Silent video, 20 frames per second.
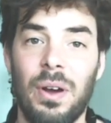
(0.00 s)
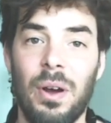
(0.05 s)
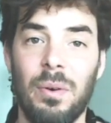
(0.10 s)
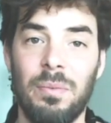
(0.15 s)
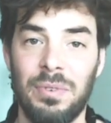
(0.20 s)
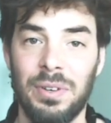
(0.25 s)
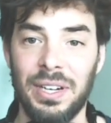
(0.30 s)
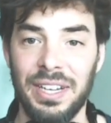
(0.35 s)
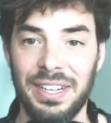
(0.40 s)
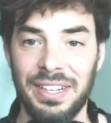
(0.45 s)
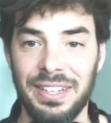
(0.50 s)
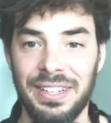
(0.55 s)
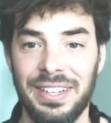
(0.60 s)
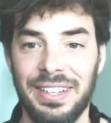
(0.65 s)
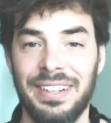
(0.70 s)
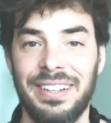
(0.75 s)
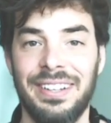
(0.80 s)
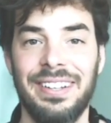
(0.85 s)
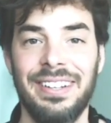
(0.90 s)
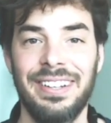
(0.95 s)
Hopefully,
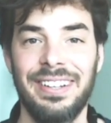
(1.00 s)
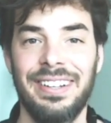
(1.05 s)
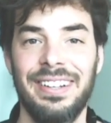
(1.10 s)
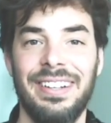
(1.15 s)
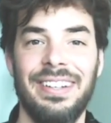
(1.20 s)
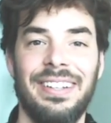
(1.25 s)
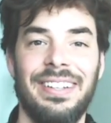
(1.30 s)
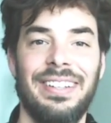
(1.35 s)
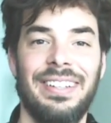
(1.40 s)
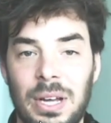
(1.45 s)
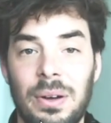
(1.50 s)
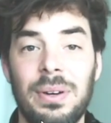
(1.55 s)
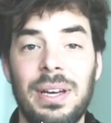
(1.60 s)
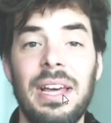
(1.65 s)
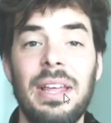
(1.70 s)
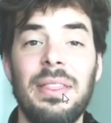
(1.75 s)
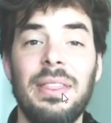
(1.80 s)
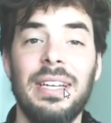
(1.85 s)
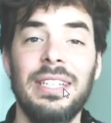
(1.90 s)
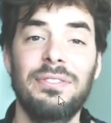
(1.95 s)
yeah.
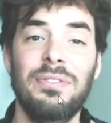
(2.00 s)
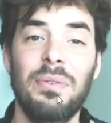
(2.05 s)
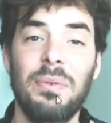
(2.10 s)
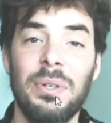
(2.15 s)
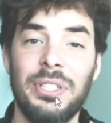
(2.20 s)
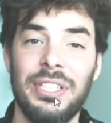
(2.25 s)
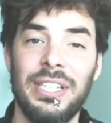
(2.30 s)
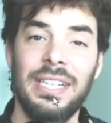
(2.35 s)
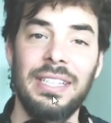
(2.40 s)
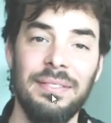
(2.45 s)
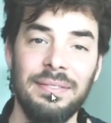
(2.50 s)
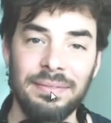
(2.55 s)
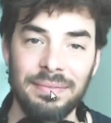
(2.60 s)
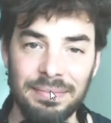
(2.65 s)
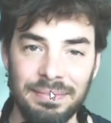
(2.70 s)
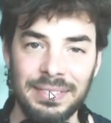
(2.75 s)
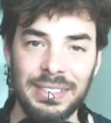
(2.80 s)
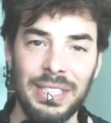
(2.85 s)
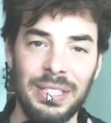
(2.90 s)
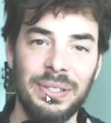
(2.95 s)
Okay, thanks for watching.
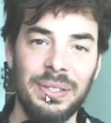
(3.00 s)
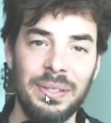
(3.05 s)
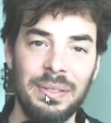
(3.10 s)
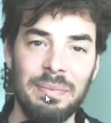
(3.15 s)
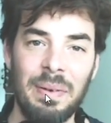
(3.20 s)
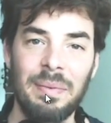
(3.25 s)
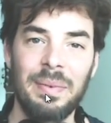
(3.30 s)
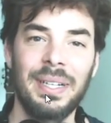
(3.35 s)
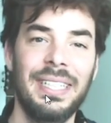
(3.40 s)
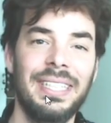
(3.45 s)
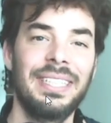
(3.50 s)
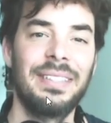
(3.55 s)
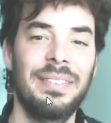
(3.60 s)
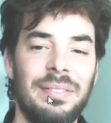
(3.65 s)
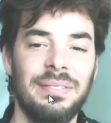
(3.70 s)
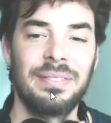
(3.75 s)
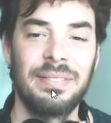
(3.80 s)
See you soon. Bye bye.